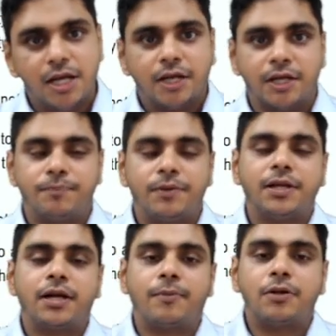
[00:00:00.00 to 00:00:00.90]

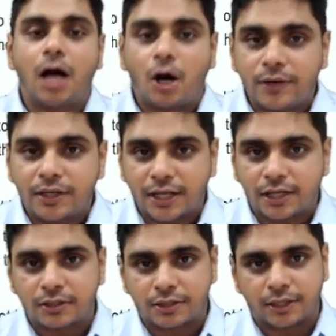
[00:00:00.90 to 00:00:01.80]
depending upon how it
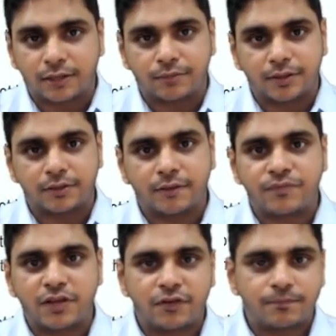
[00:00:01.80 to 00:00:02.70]
taken place.
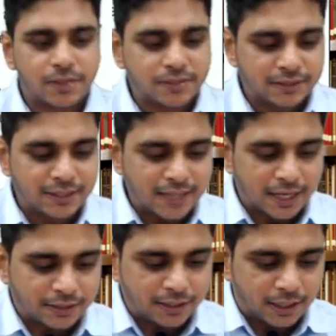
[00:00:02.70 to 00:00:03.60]
If a person has
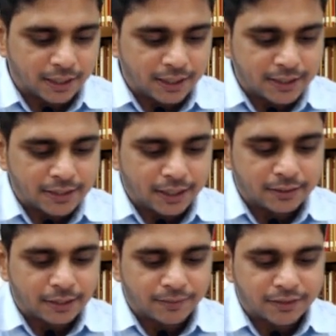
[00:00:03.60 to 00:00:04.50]
acted against
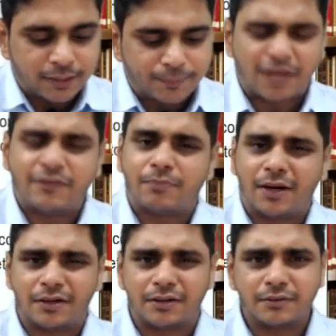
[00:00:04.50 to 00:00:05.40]
another person in a private
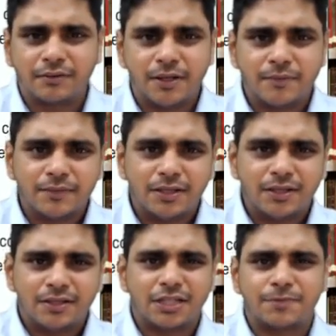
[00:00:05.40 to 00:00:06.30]
matter,
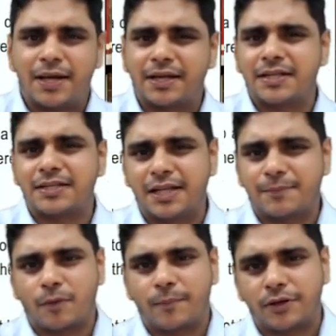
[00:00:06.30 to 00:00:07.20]
just buying and selling
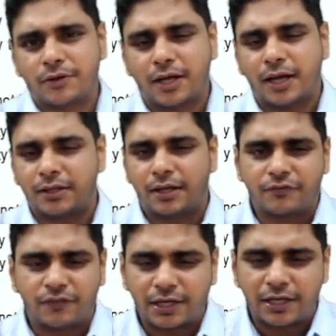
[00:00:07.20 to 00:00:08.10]
property, okay, and
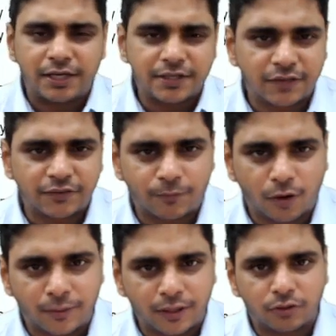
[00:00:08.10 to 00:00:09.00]
unfairly he deceived that
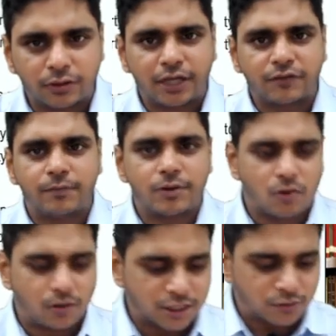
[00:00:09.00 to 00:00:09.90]
property, so it will be
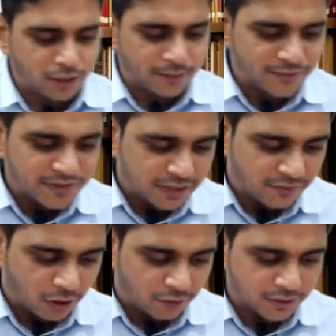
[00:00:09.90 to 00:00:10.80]
called as what?
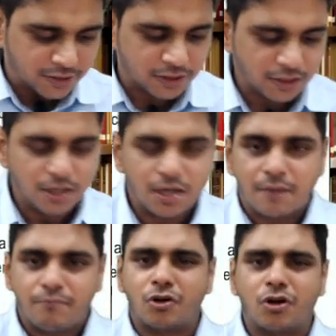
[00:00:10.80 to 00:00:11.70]
Civil offense,
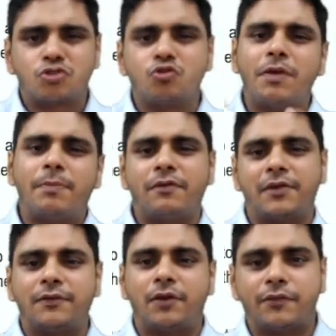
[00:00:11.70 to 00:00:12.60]
because two people were
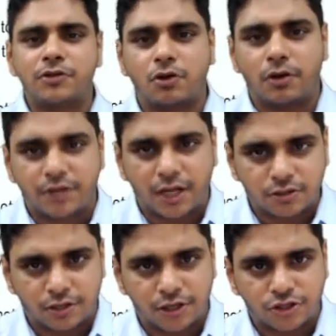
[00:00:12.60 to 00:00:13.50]
involved, it was a contractual
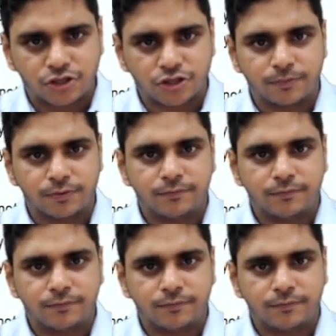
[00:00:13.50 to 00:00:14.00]
relationship.